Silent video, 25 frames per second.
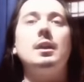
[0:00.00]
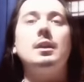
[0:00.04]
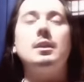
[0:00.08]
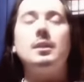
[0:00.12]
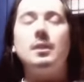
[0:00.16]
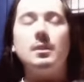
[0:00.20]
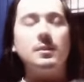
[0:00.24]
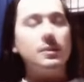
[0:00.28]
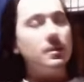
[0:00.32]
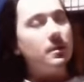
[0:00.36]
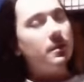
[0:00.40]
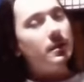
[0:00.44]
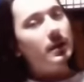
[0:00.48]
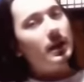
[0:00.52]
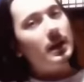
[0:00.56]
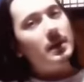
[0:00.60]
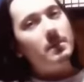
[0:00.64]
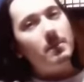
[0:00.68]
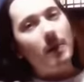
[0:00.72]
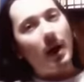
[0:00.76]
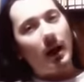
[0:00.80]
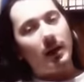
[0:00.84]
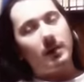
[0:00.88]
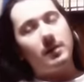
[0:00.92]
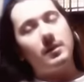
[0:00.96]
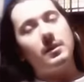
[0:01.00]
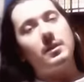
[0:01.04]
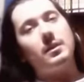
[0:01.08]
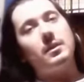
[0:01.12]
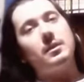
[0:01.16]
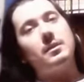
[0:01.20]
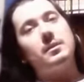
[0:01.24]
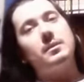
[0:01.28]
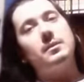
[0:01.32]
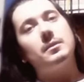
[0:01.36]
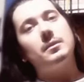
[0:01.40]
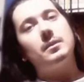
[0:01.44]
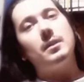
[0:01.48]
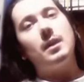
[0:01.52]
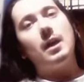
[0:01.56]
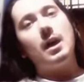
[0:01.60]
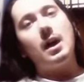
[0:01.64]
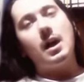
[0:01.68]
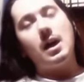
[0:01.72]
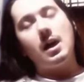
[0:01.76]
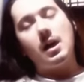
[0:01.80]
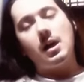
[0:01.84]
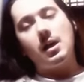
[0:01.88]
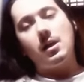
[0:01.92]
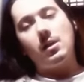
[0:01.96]
It doesn't really matter
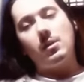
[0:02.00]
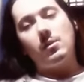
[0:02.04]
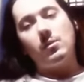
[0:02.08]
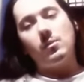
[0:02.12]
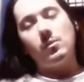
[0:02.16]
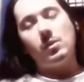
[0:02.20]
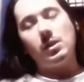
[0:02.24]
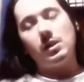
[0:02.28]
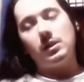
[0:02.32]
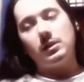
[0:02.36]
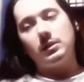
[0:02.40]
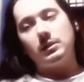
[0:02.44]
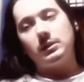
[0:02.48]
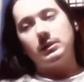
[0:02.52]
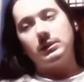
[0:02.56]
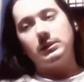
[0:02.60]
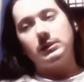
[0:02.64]
how